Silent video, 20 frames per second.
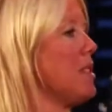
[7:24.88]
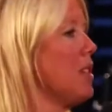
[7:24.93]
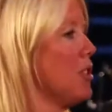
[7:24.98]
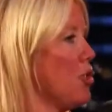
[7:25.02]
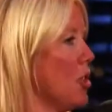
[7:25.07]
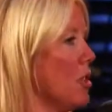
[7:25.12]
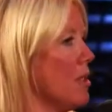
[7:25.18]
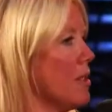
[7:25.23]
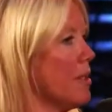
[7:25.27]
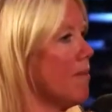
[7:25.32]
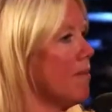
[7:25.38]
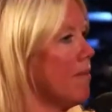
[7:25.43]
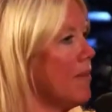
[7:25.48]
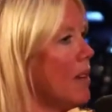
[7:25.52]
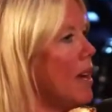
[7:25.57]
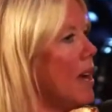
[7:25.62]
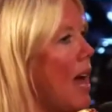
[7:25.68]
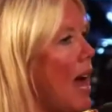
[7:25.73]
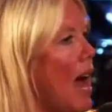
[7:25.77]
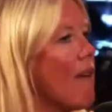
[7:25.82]
positions.
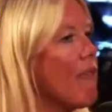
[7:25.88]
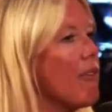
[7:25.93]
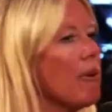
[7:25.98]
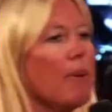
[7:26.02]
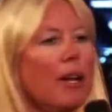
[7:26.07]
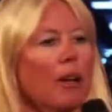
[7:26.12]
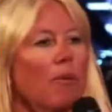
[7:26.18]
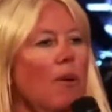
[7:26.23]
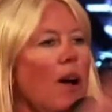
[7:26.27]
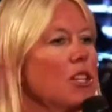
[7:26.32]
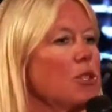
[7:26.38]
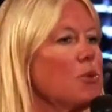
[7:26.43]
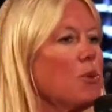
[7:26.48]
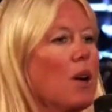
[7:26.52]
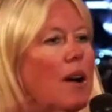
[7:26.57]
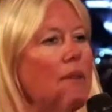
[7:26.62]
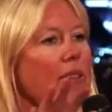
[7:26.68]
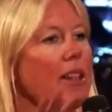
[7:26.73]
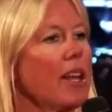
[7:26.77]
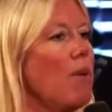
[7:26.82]
Everybody runs
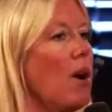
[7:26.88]
wherever